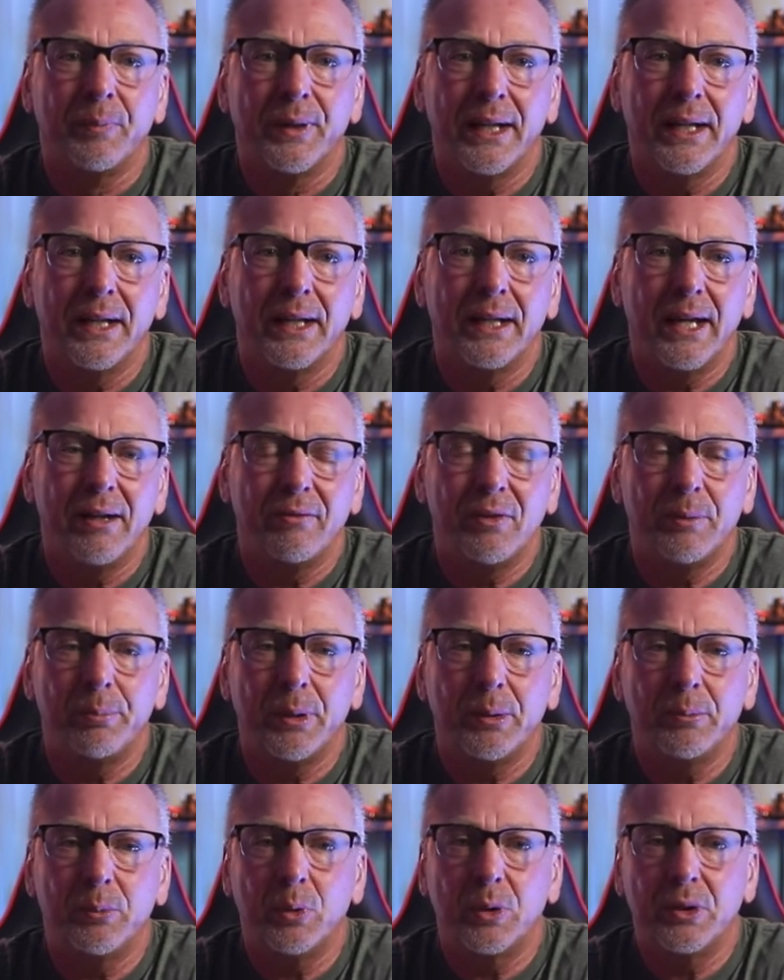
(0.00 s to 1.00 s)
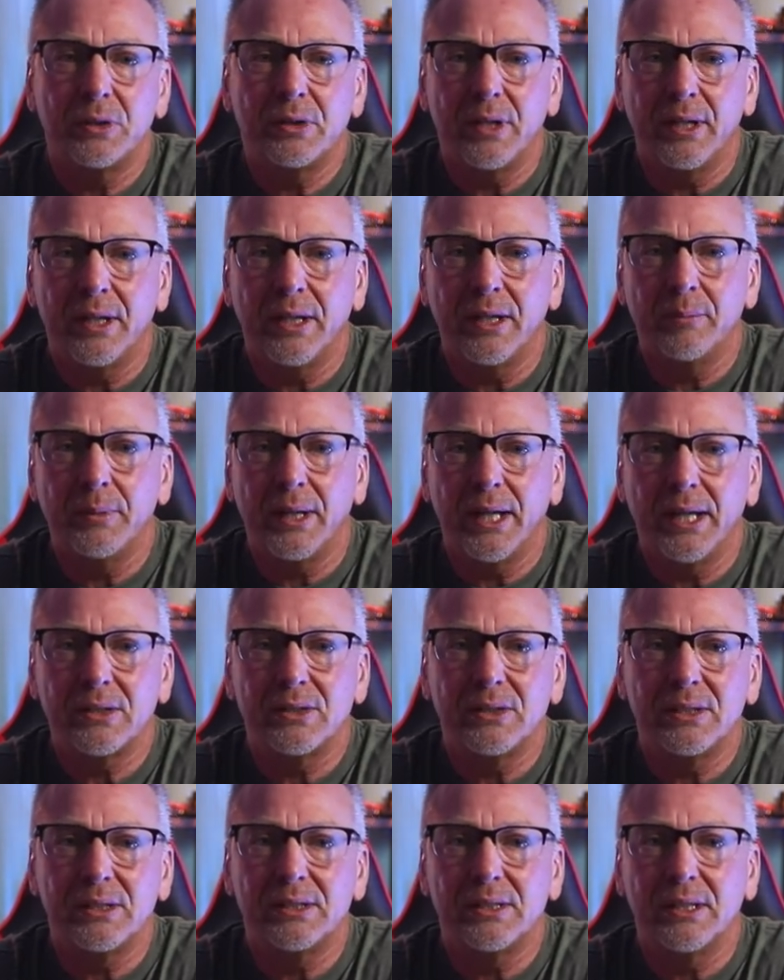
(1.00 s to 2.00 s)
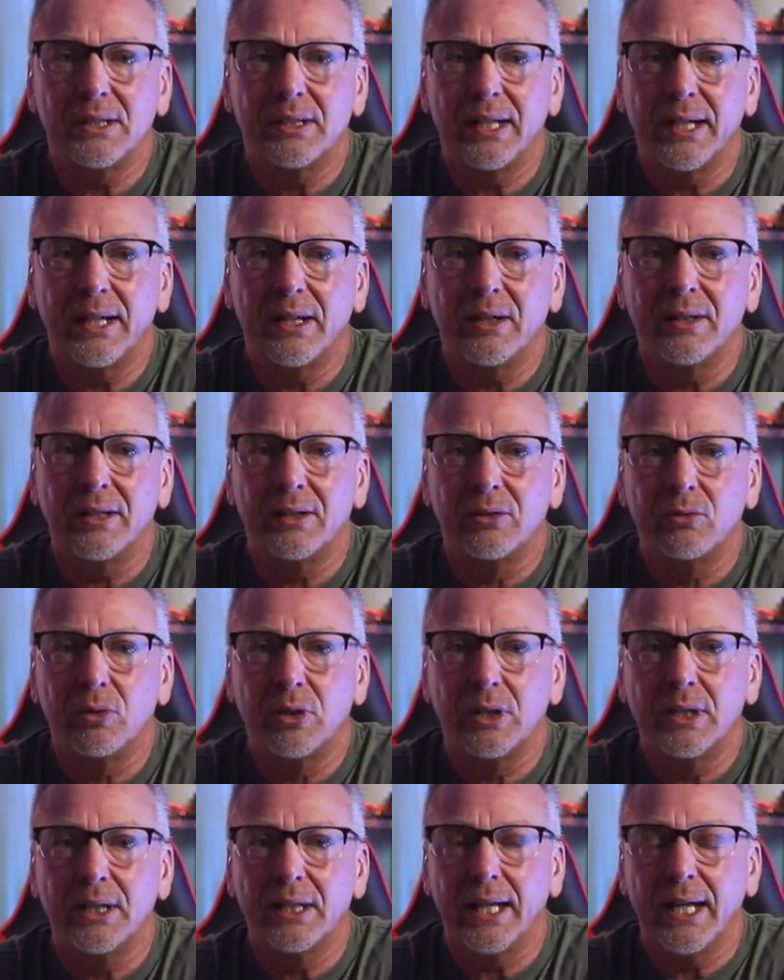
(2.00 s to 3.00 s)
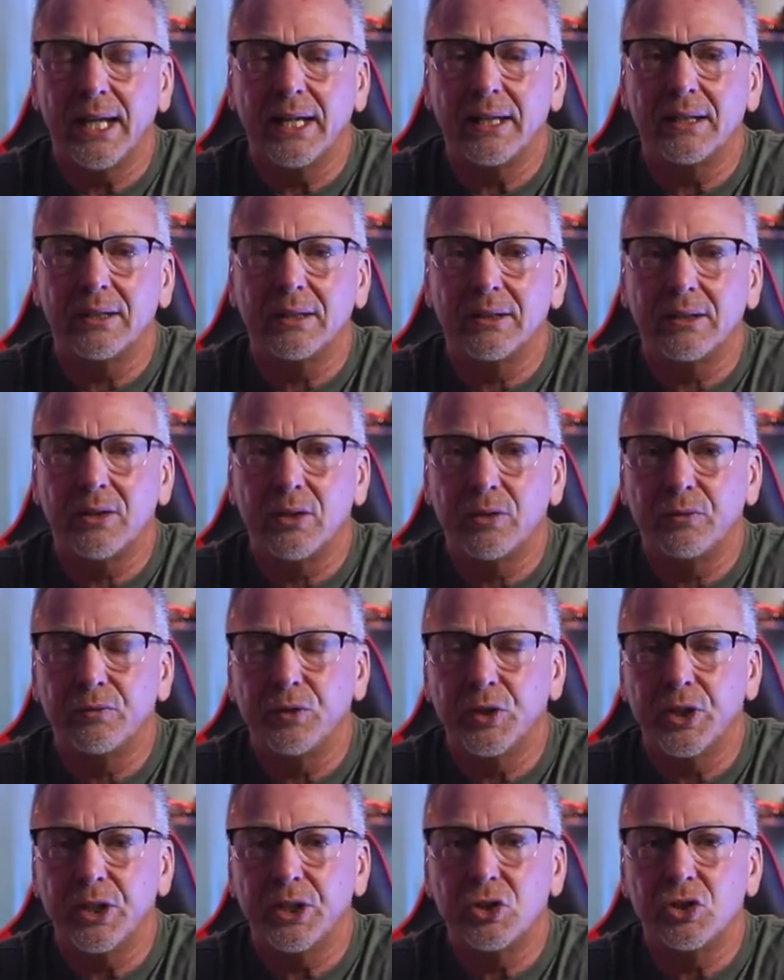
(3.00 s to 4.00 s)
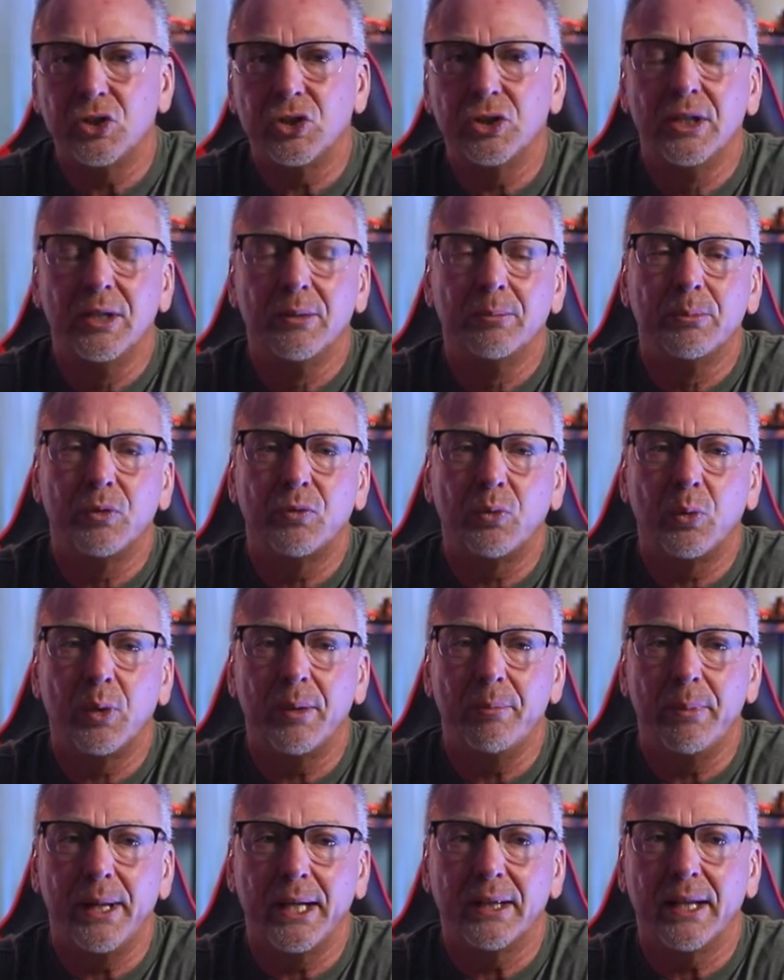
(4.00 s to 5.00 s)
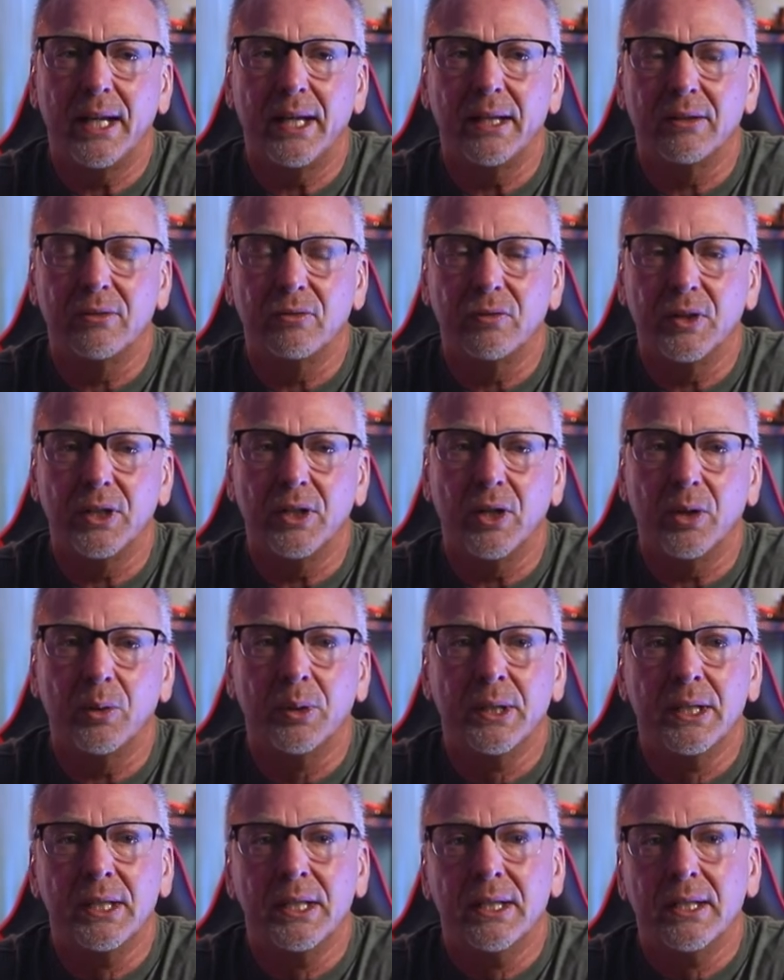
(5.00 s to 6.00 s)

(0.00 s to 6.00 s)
and have a bit more time to actually sit down and really edit the footage before I make that video.